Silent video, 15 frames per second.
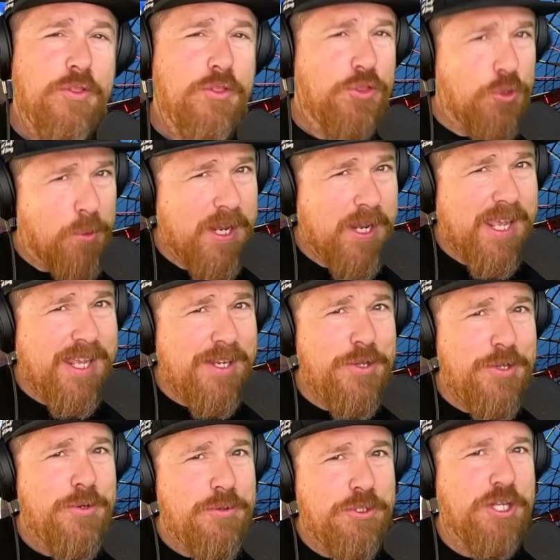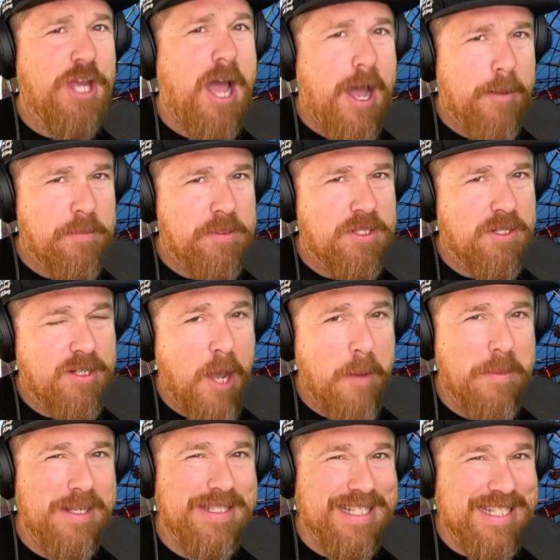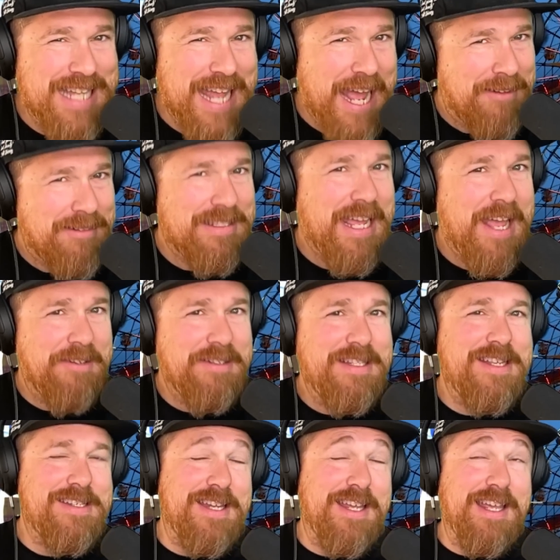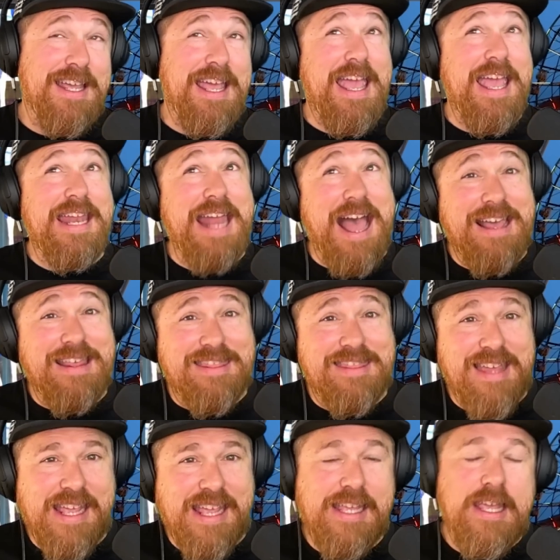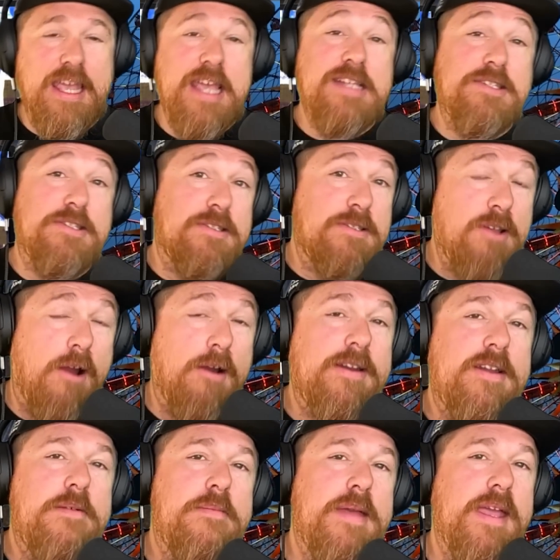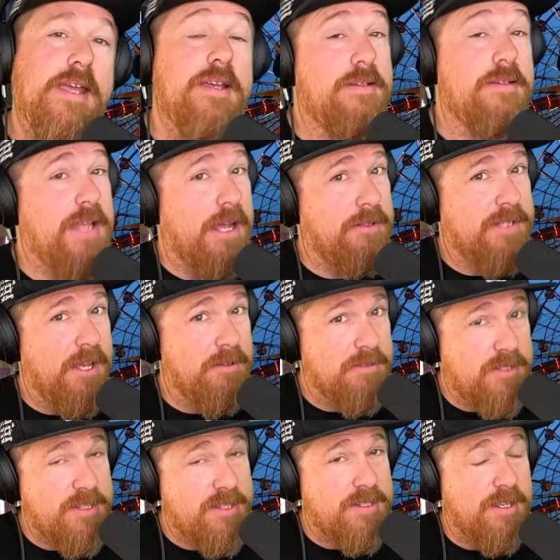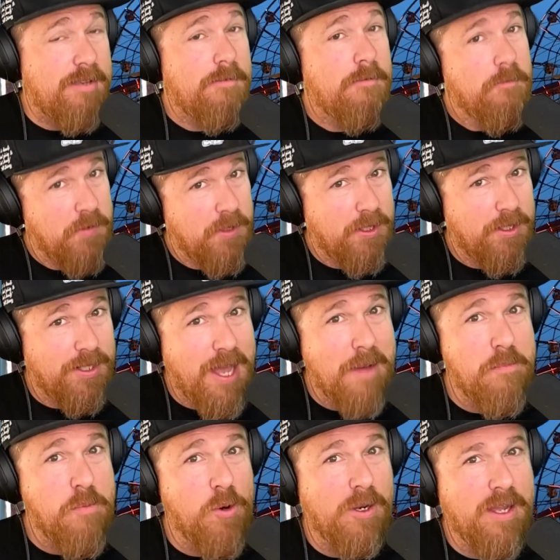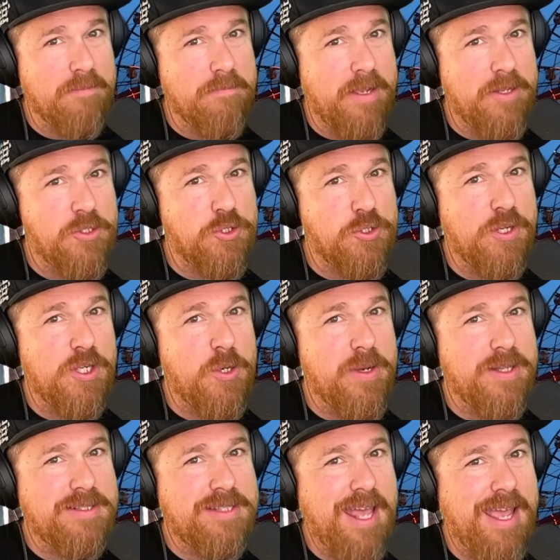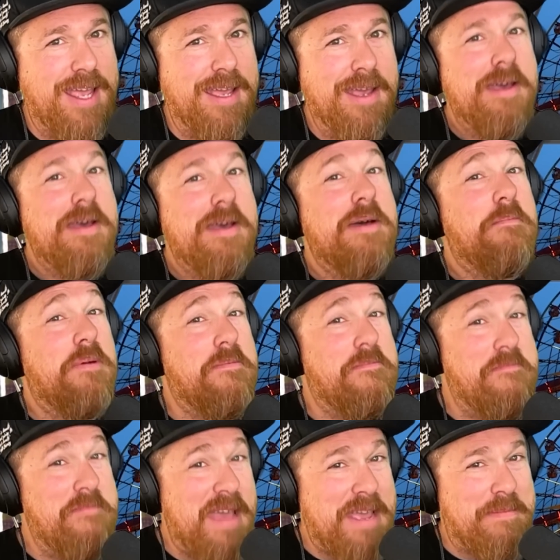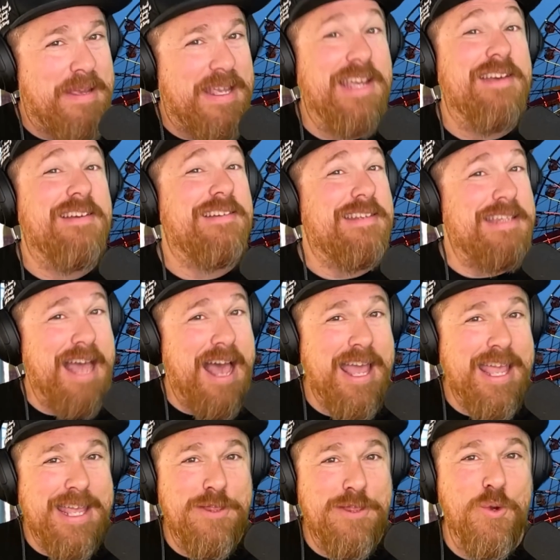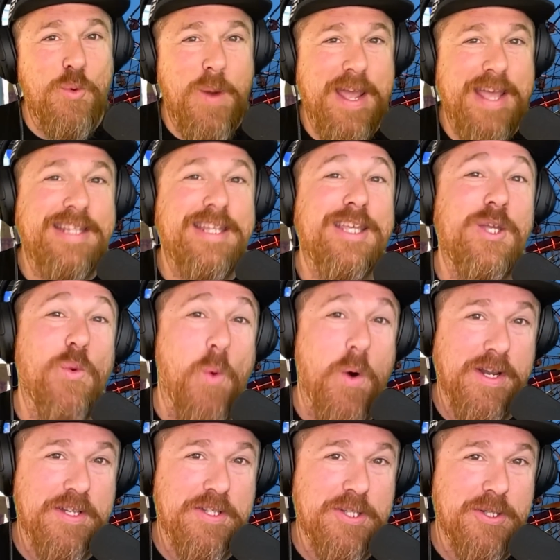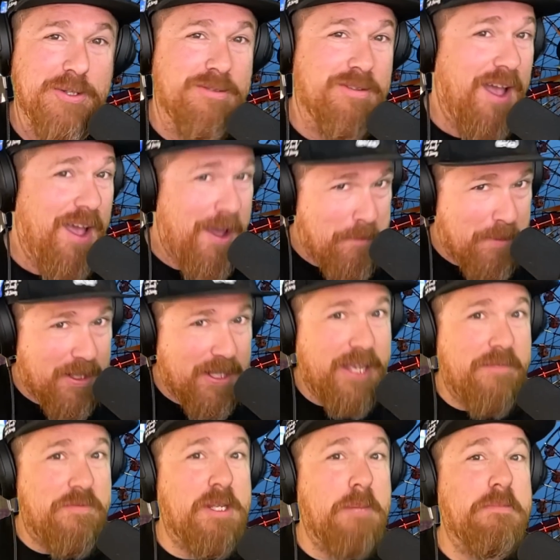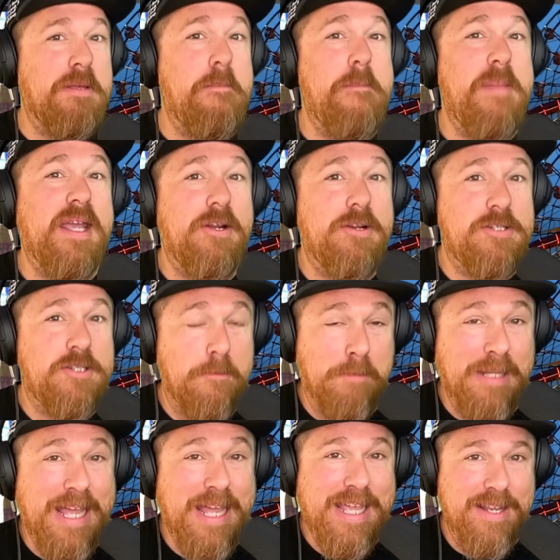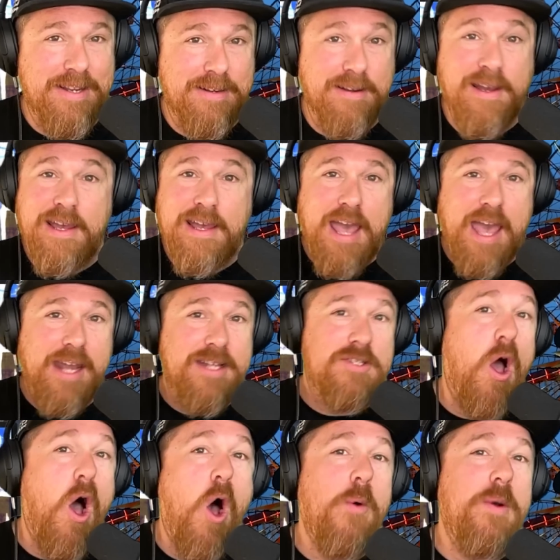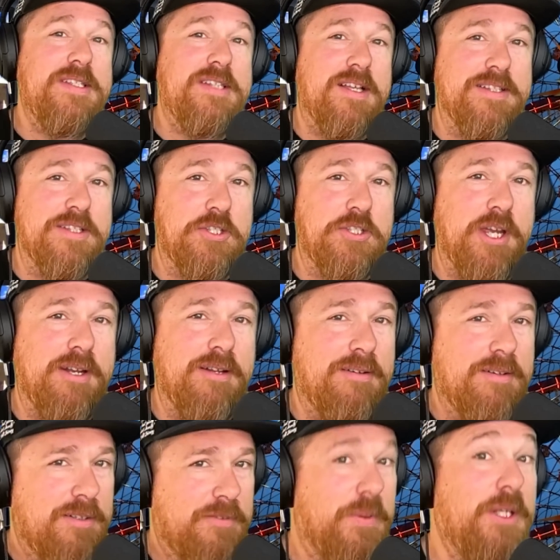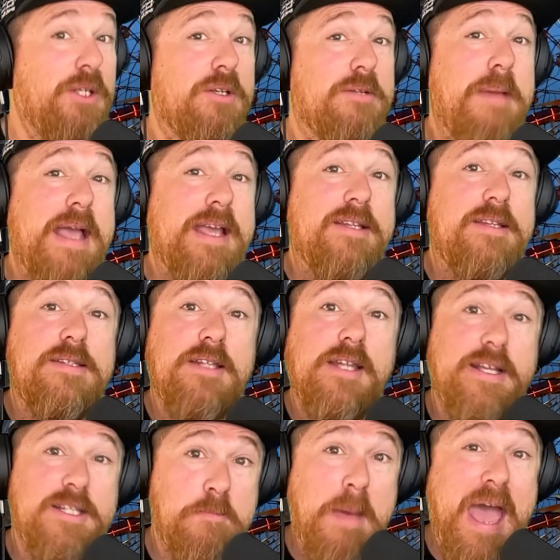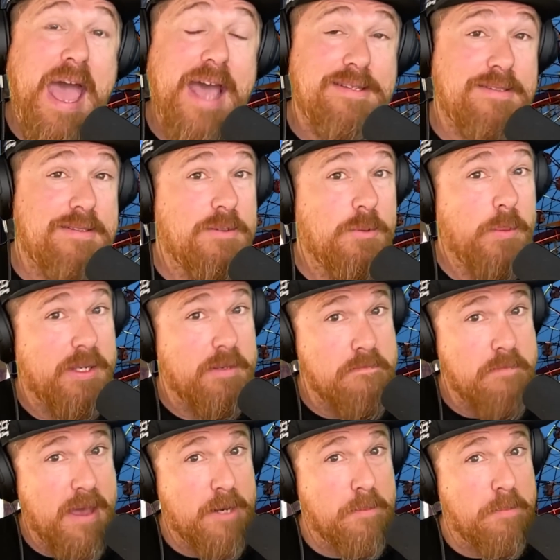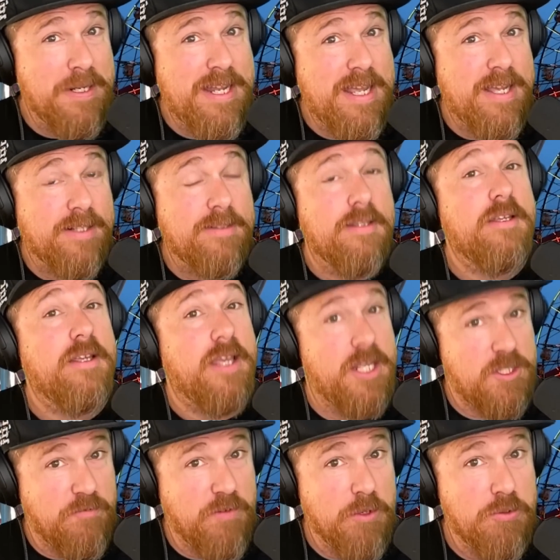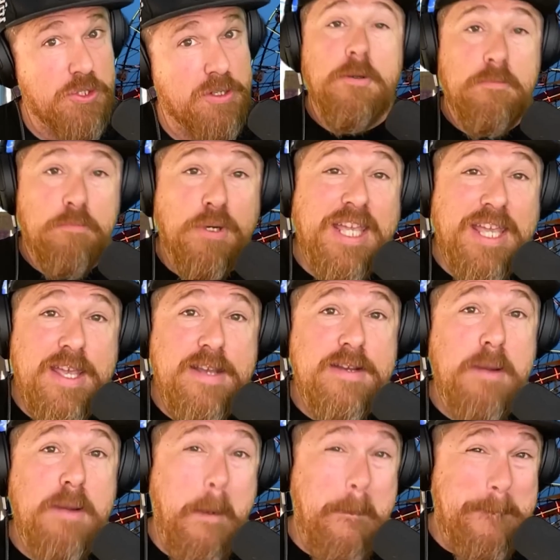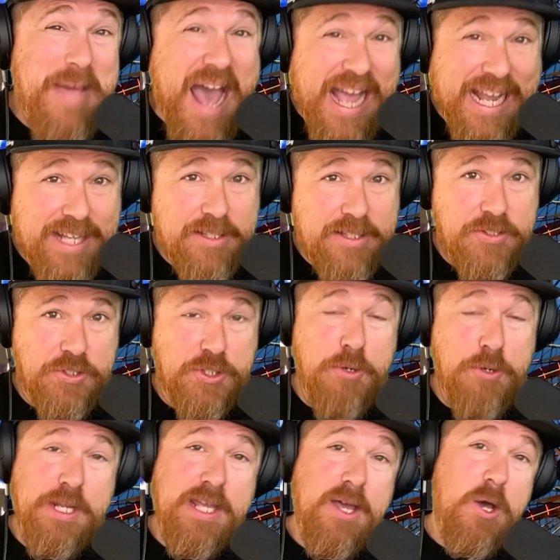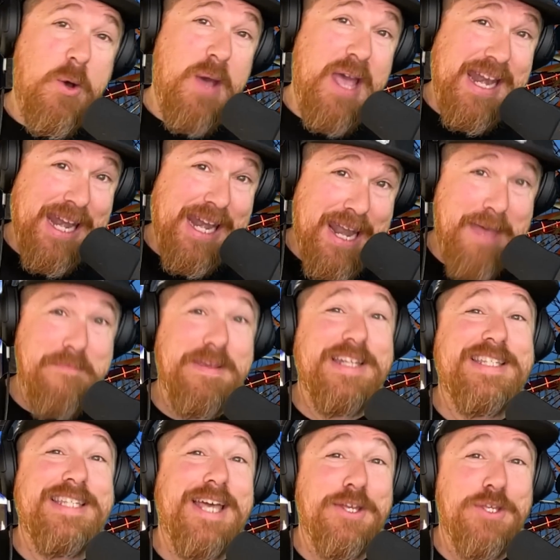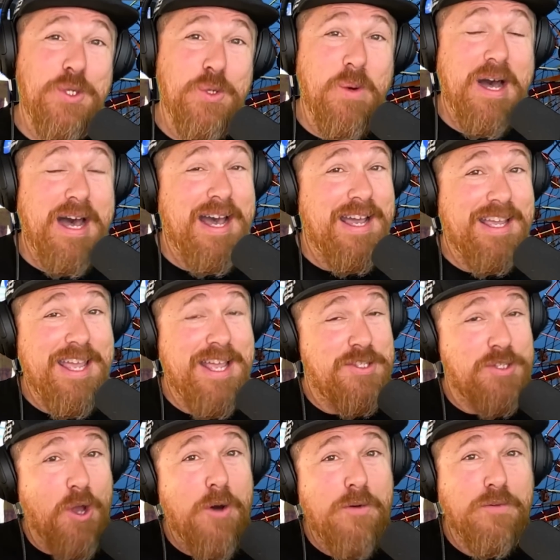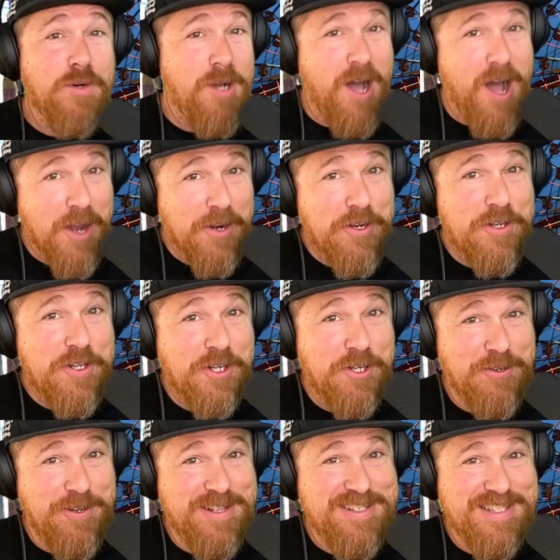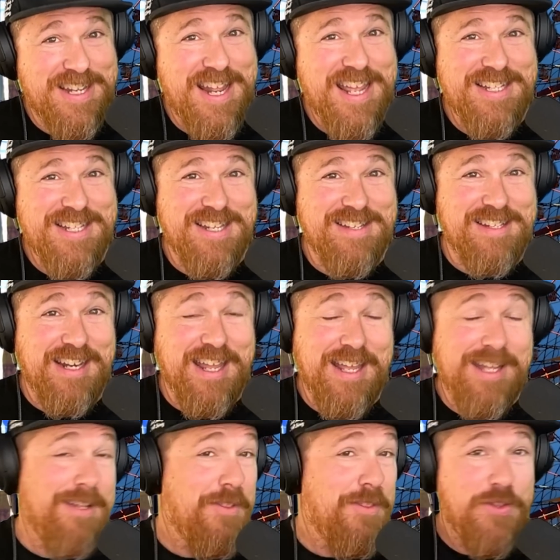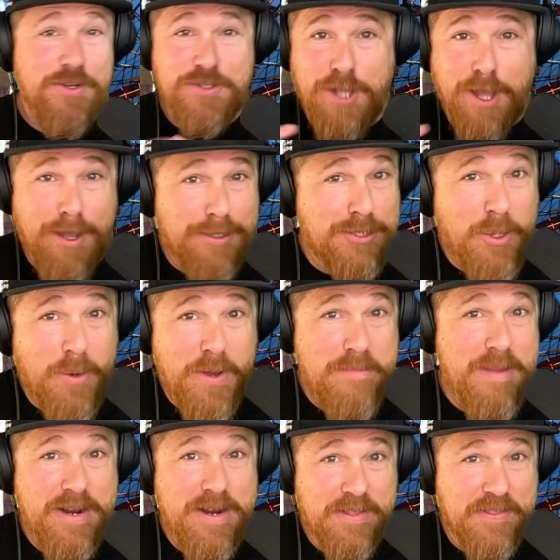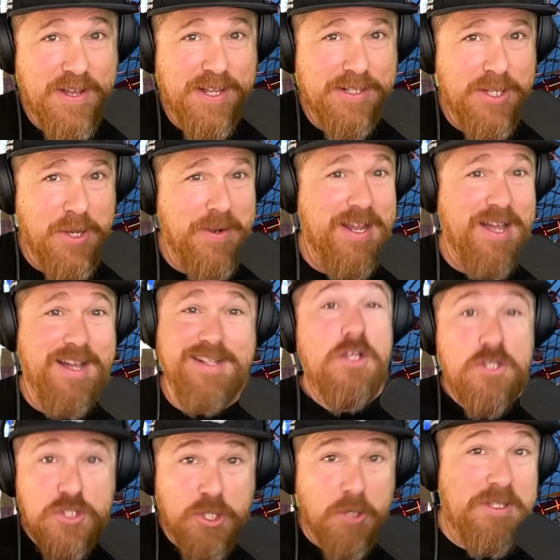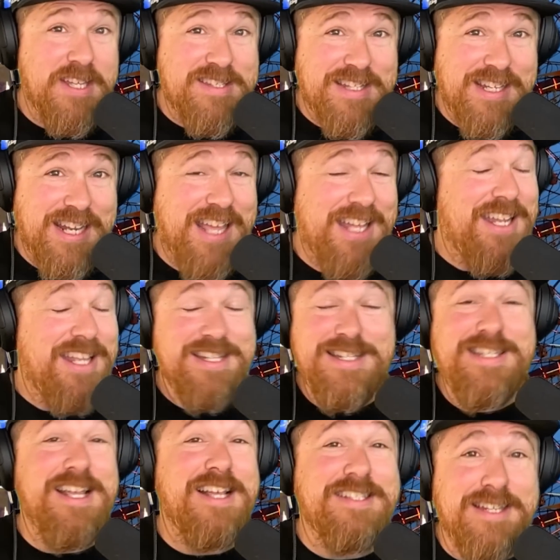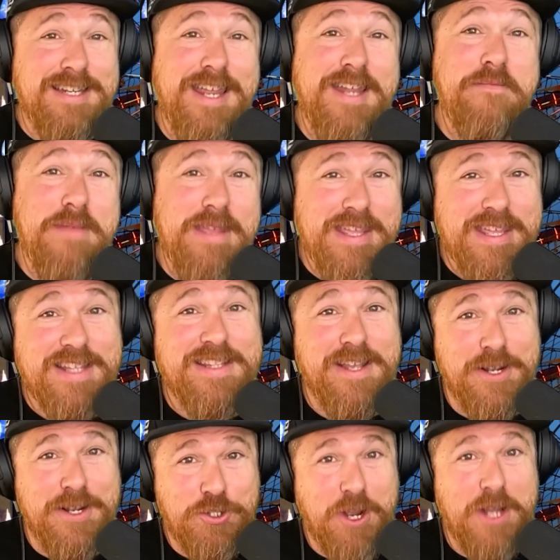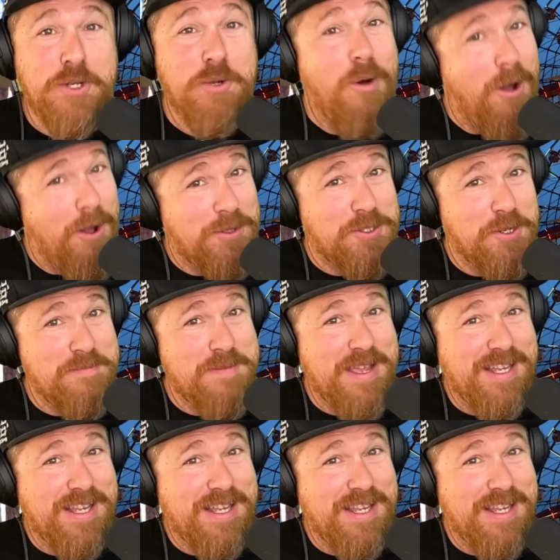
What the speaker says: 3 new shops are coming to downtown Disney, and I think it's starting to make downtown Disney feel a lot more like Main Street USA, but maybe not in the way that you wanted to. I believe something bigger is at play here, and as always on this channel, if we look back at Disneyland's past, we can better predict its future. Bricky here, back in the studio, and let me tell you why. It's over 100 degrees today at Disneyland. There's also a marathon going on, so Disneyland doesn't need me in there trying to also make